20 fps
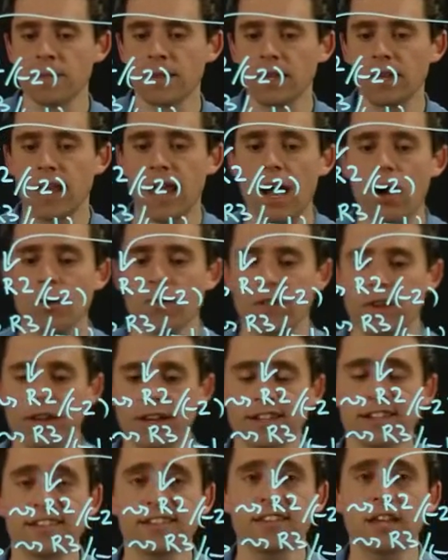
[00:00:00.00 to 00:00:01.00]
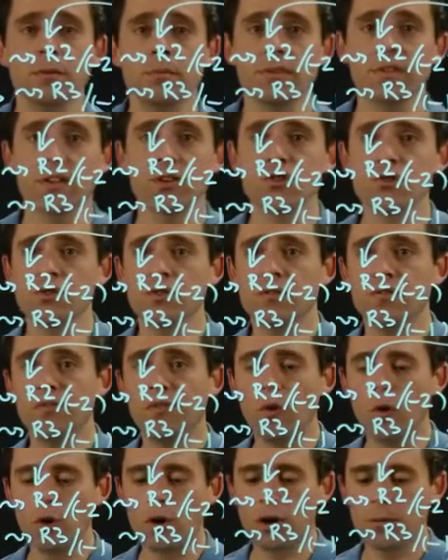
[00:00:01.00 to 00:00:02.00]
Now, the next step in the echelon
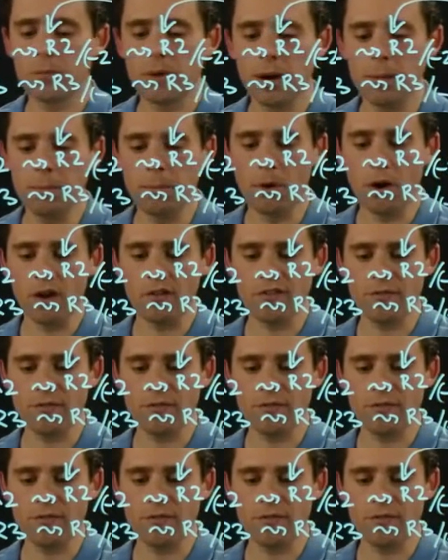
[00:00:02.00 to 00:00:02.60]
form above